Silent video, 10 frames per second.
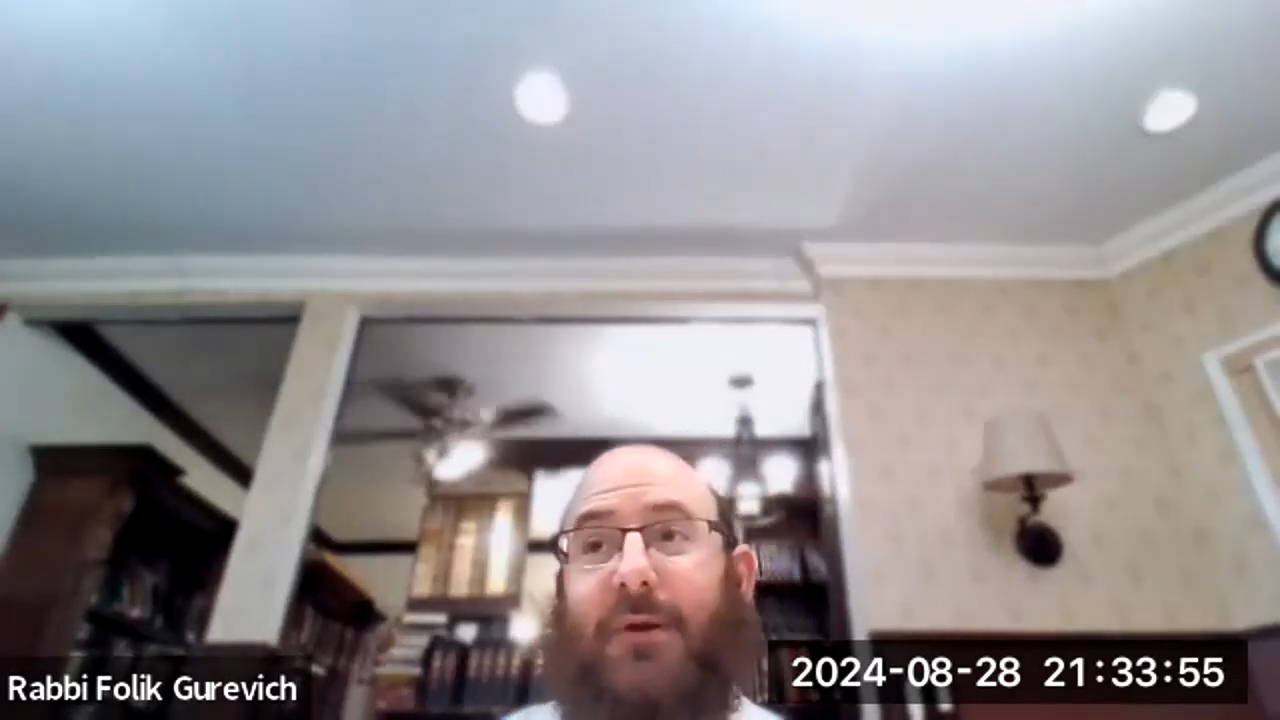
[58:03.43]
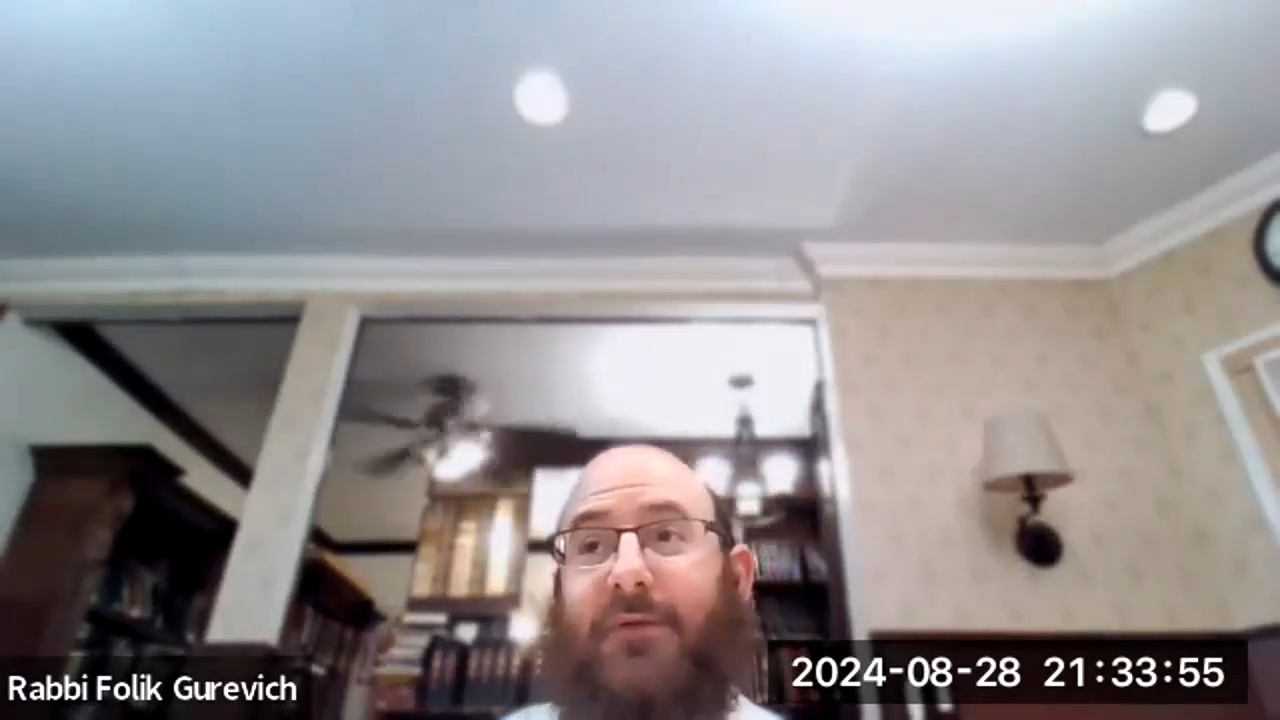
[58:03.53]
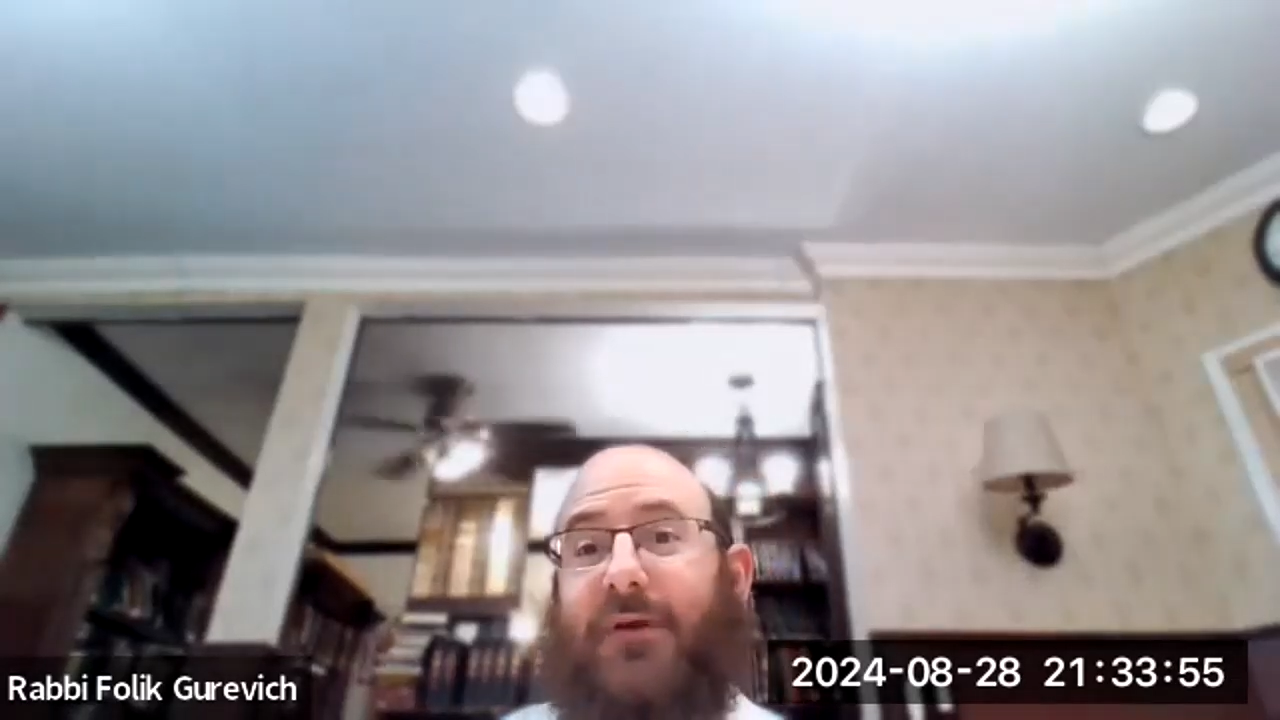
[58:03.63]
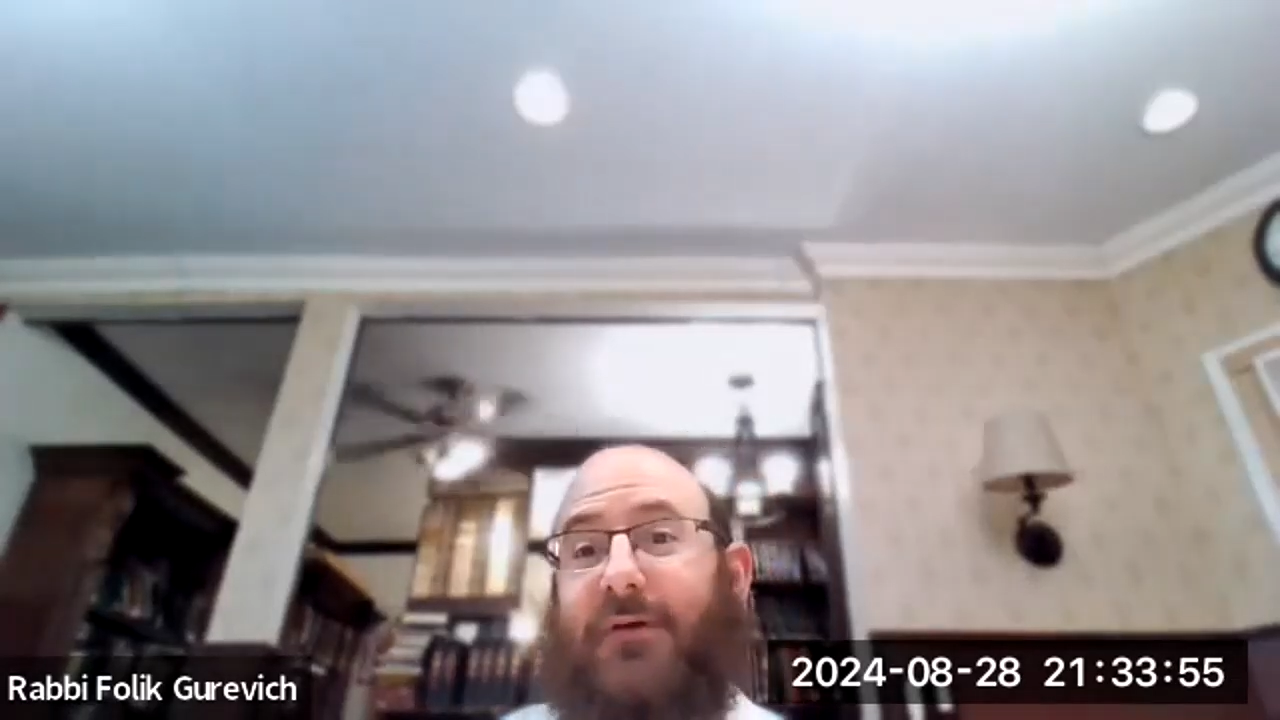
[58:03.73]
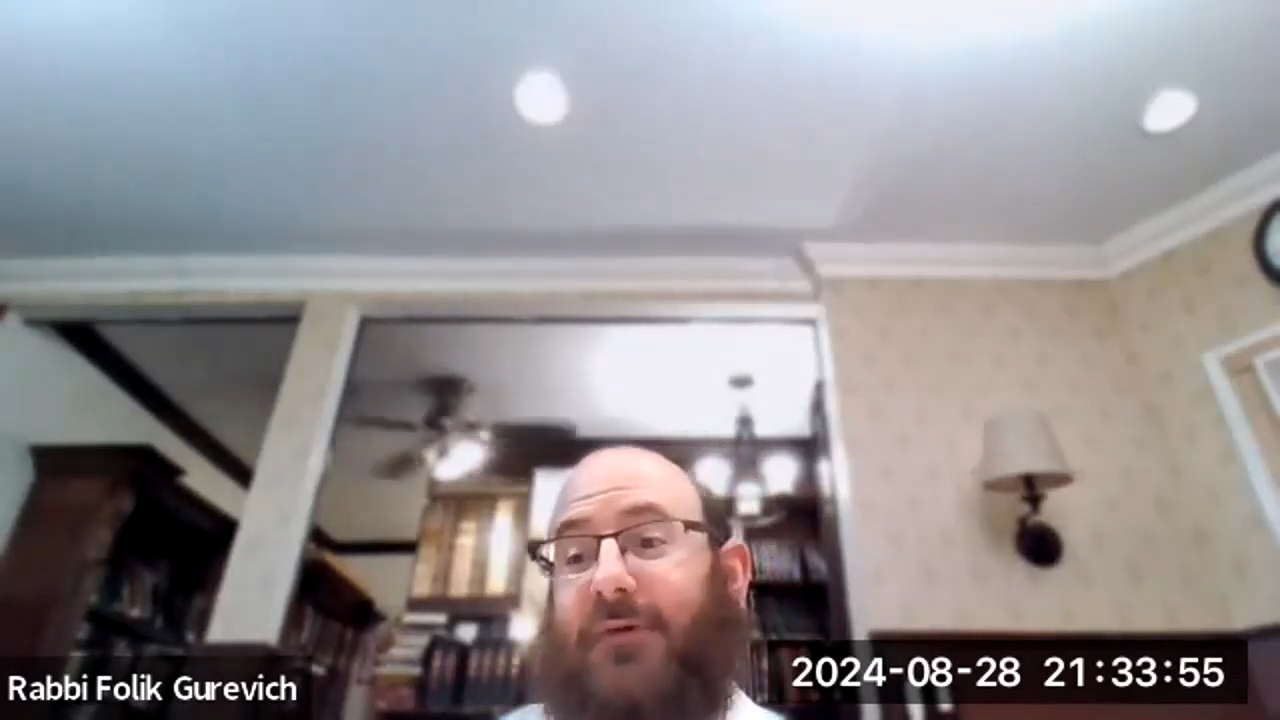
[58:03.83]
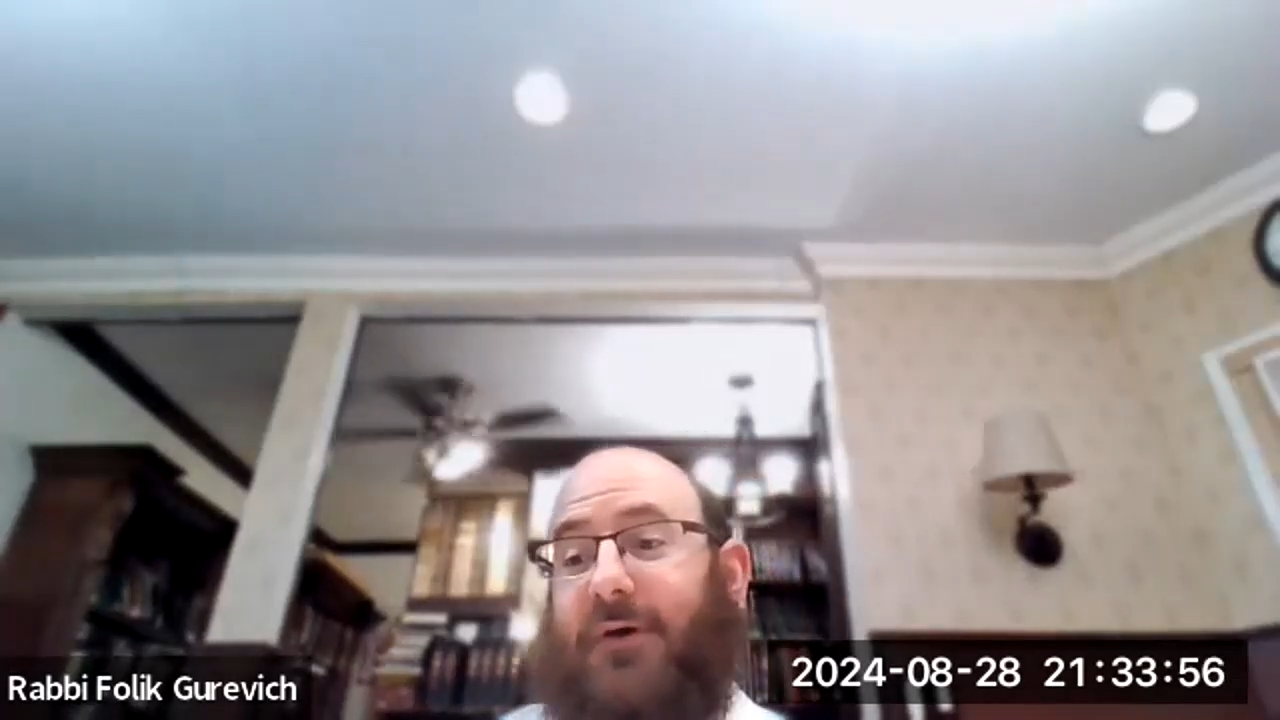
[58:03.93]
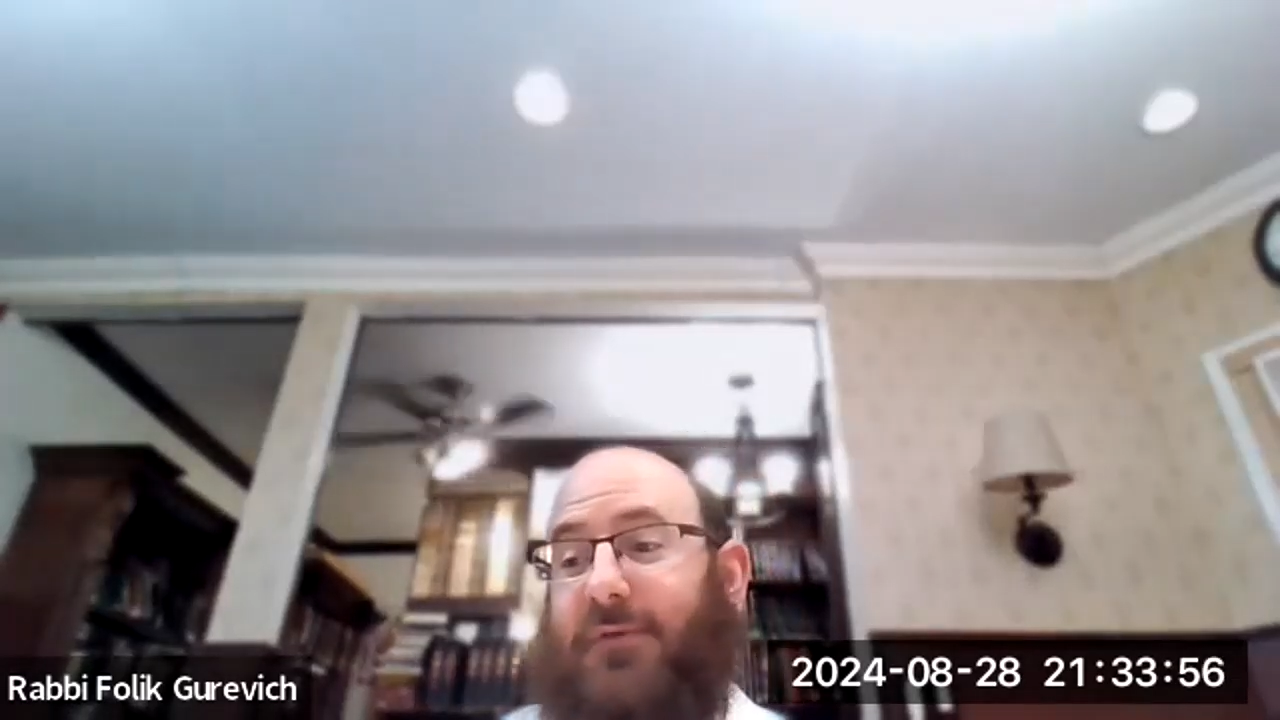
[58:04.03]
for myself.